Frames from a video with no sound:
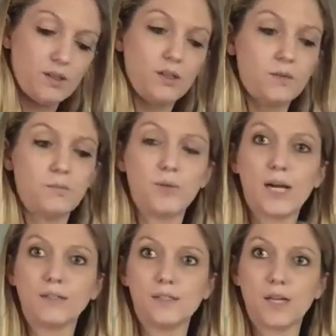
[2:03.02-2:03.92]
the
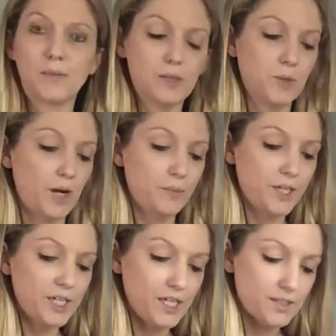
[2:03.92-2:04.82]
broccoli is coming apart
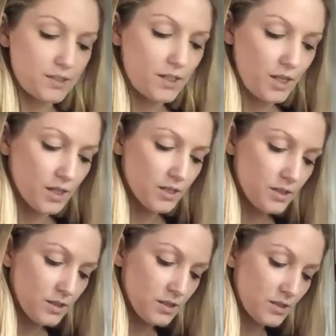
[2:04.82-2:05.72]
pretty easily,
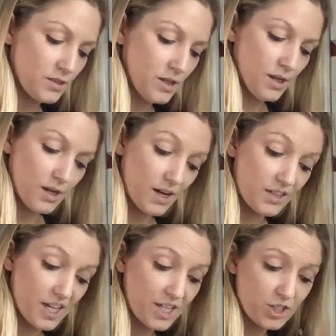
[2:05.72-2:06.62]

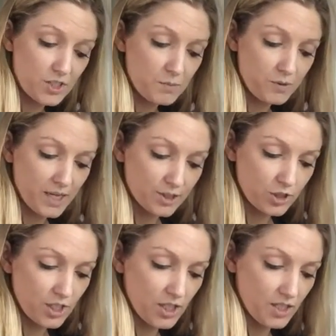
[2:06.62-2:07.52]
and the edge of the spoon
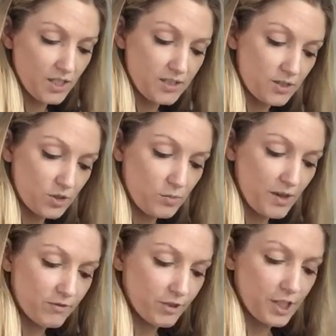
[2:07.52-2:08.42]
actually isn't too
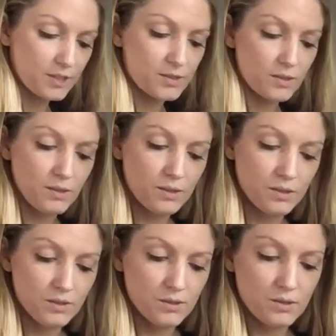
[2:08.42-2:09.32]
bad for this.
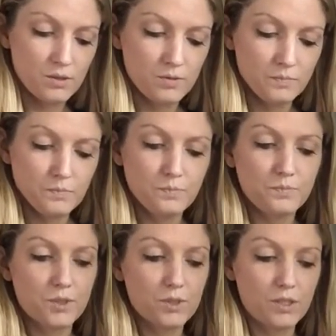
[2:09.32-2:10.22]

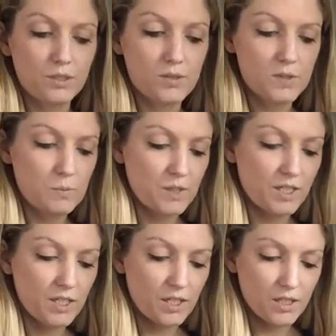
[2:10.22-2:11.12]
You can also
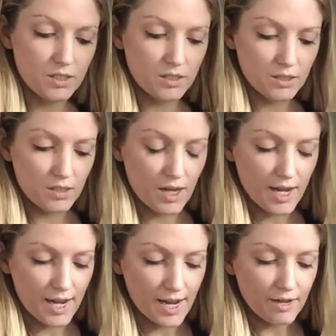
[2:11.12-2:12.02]
split it in
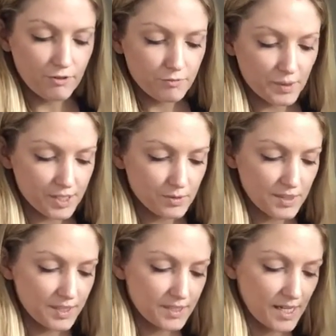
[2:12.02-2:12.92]
half by
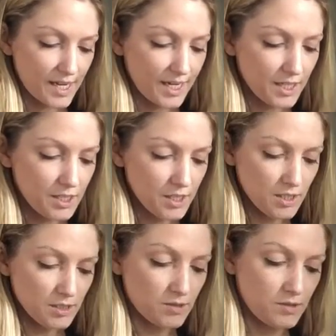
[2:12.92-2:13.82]
using the side.
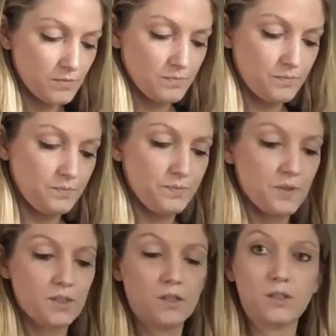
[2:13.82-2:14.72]

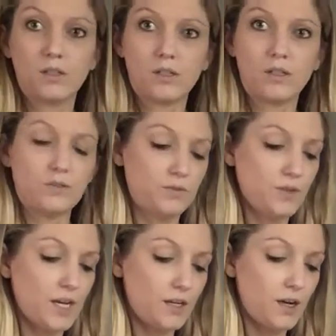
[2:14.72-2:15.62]
And
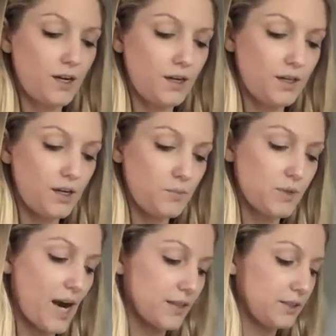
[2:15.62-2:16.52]
we've got our
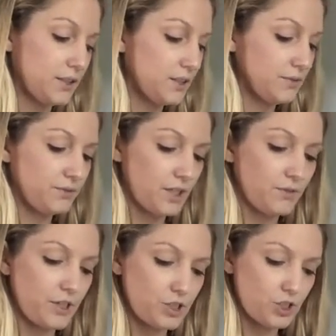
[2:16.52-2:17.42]
broccoli for
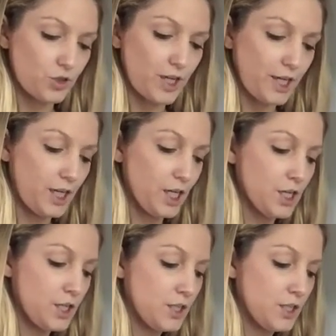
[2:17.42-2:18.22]
our veggie tray.